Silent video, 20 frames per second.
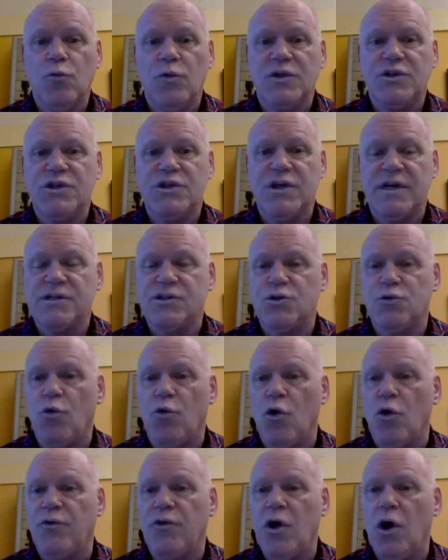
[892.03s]
which, as
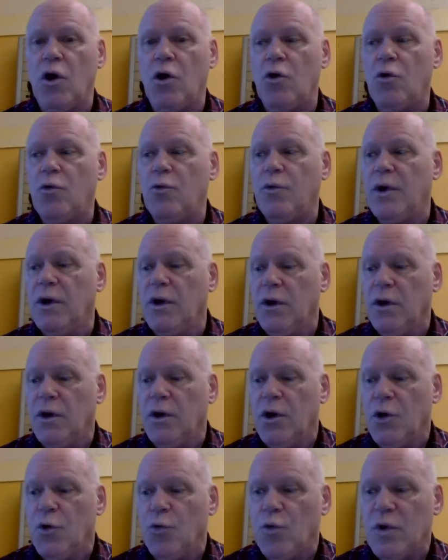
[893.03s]
you all know,
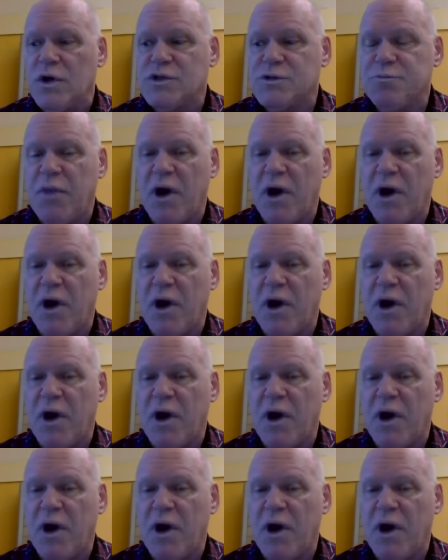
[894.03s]
was